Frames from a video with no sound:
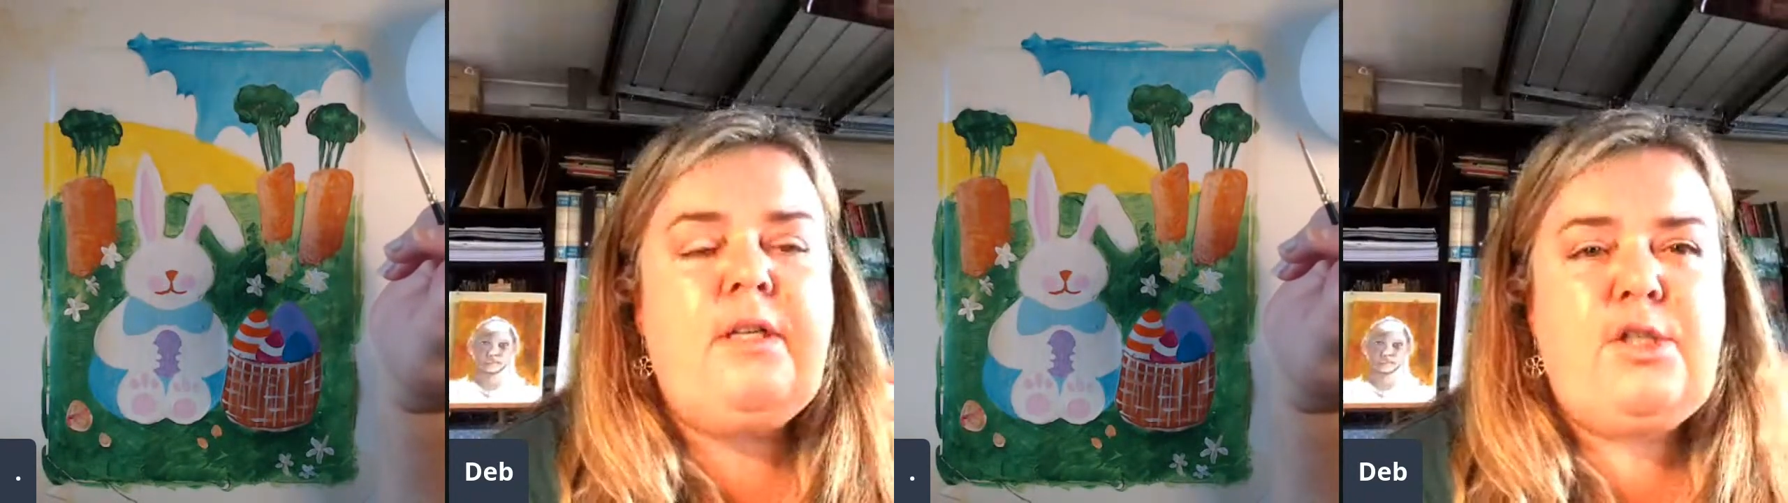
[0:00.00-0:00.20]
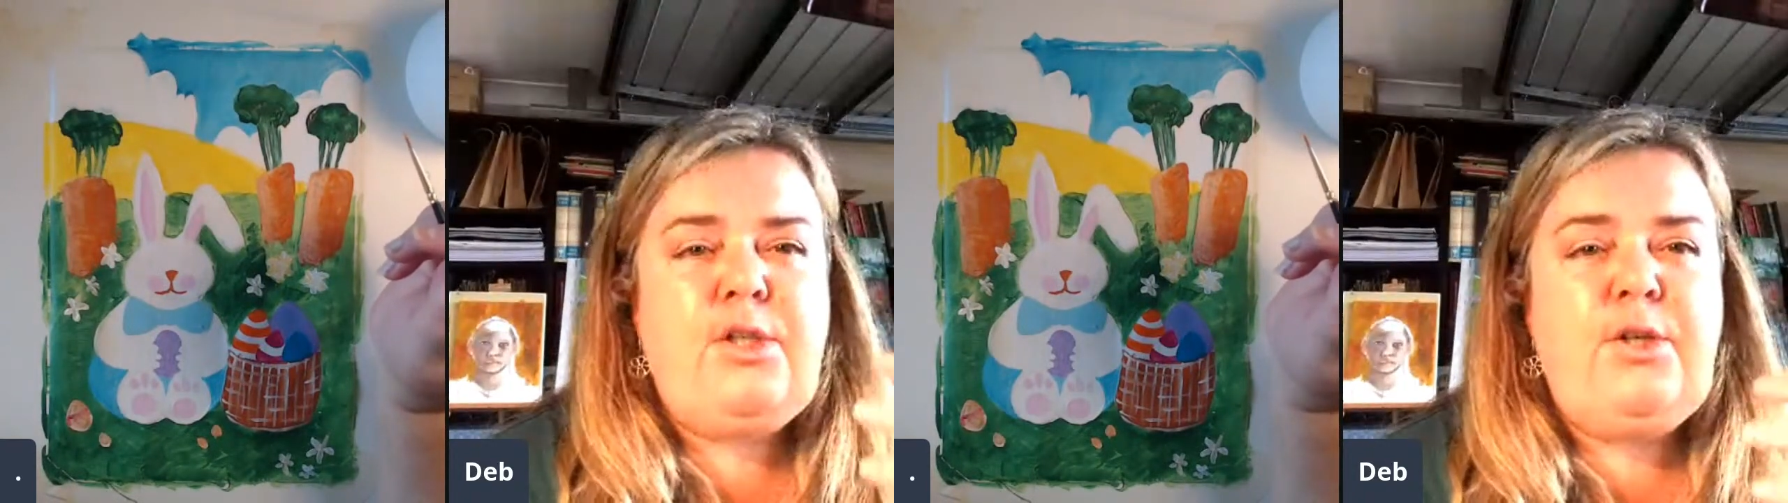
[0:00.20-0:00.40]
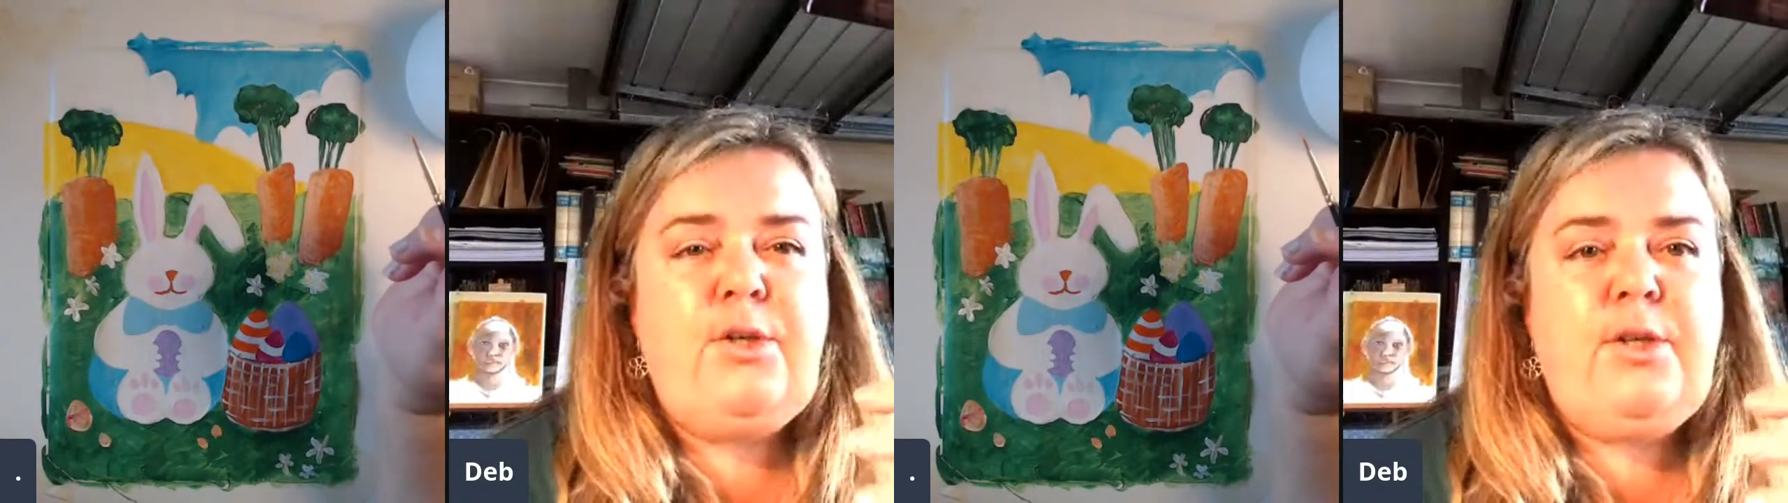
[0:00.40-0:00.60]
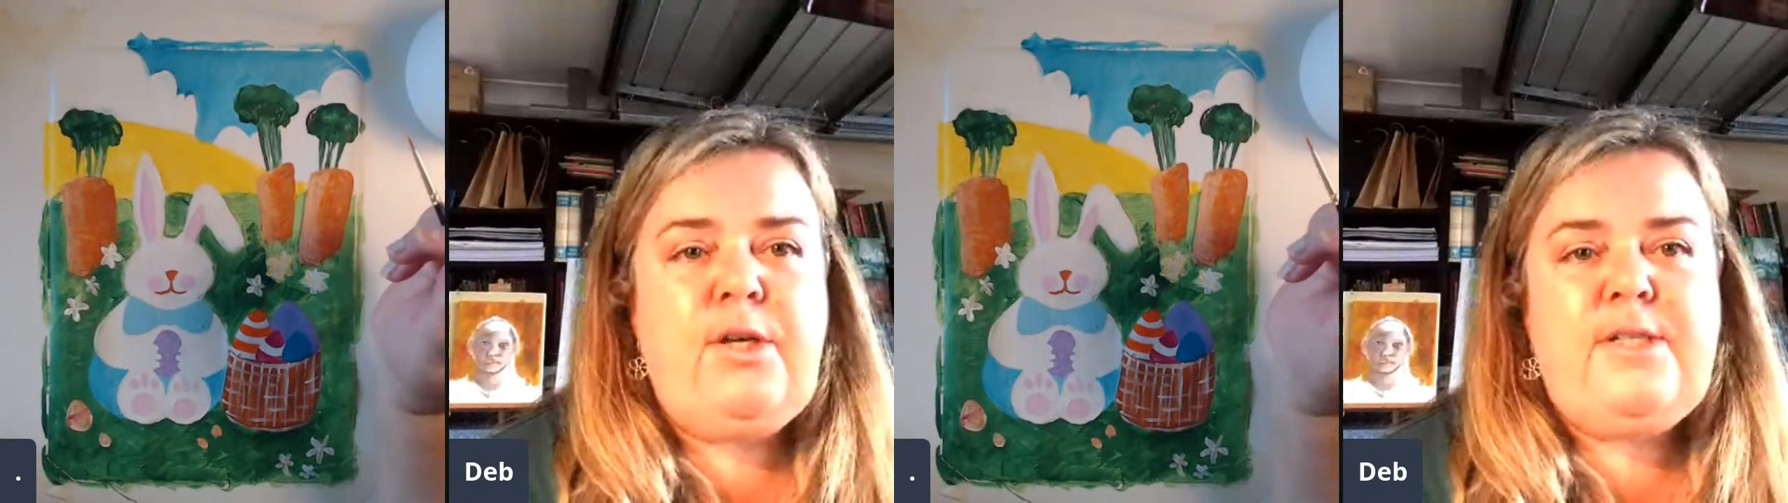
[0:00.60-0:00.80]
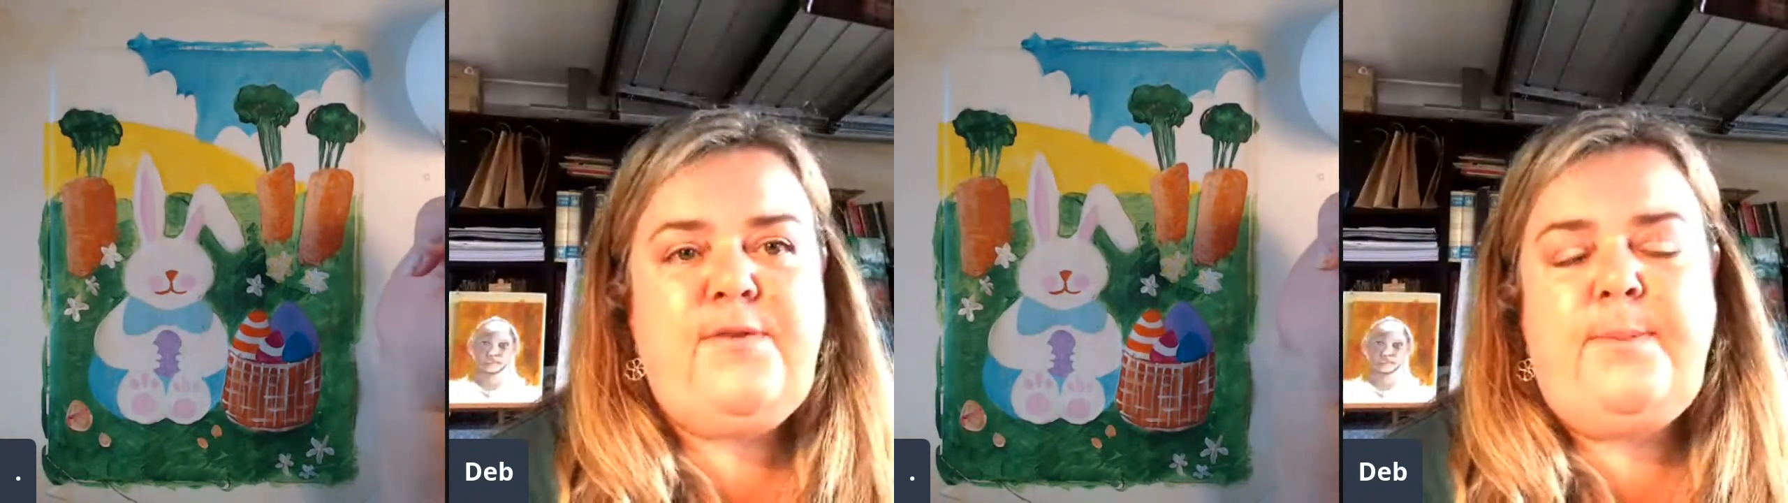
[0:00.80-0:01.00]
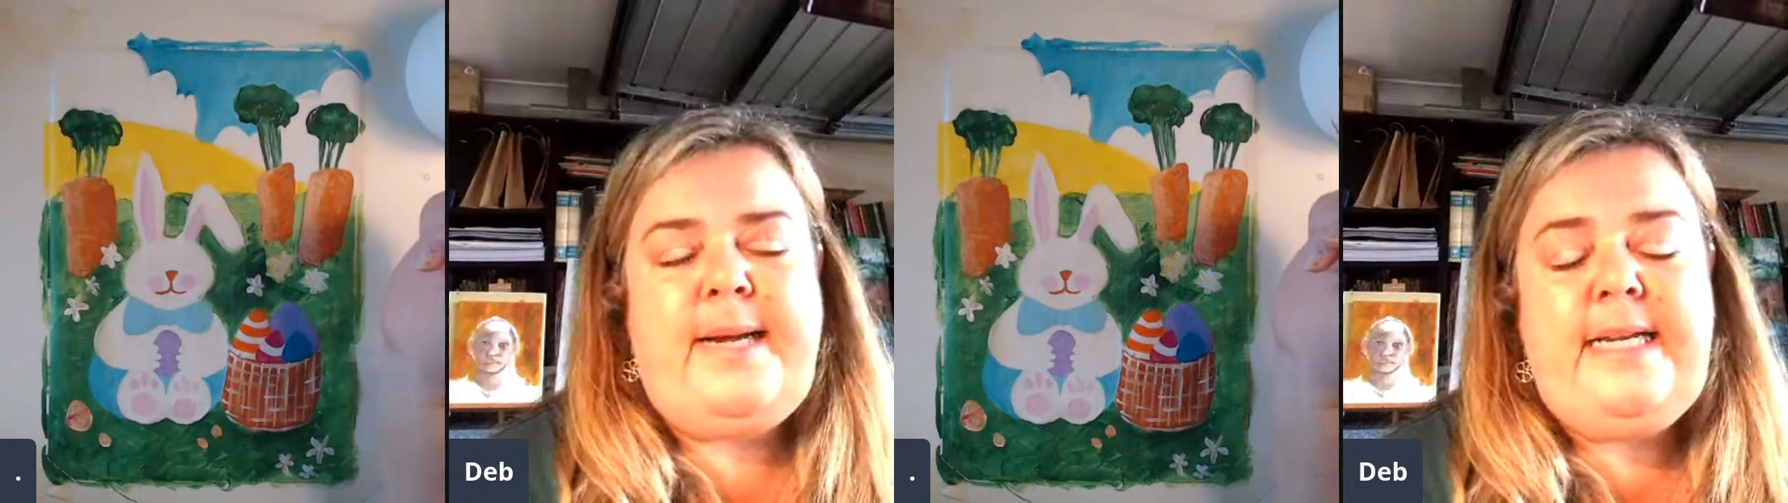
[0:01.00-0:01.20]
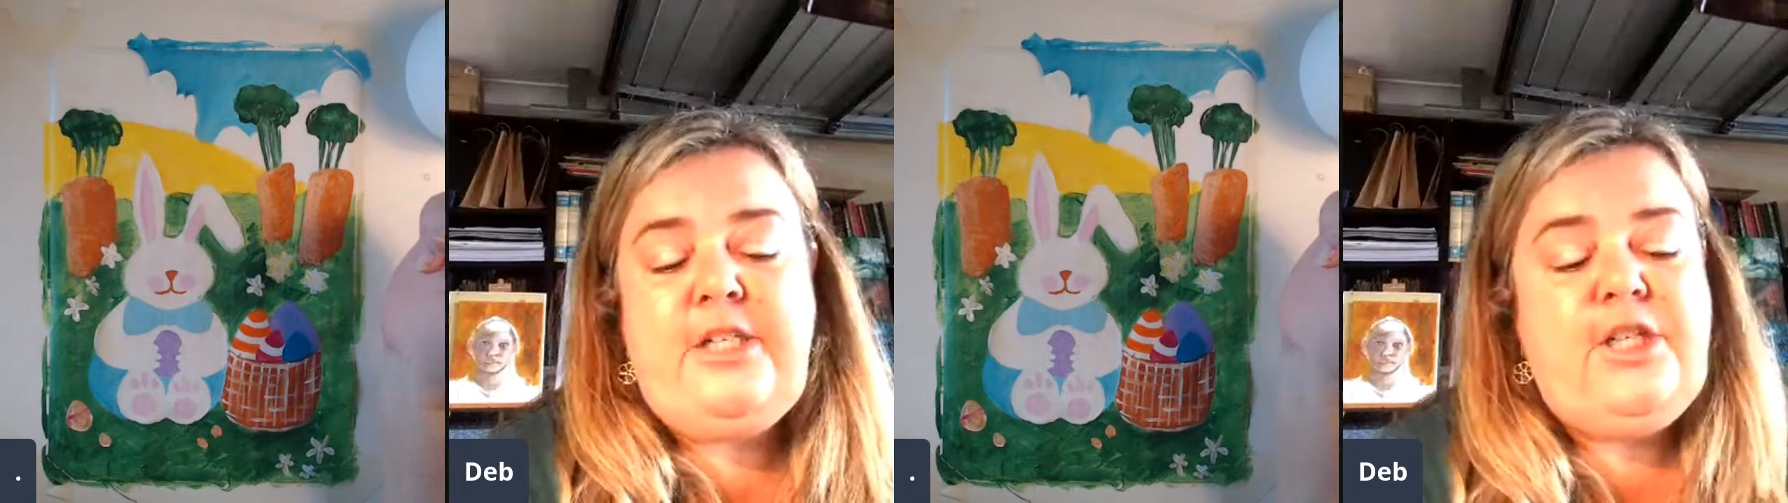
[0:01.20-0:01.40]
do those 4 paintings.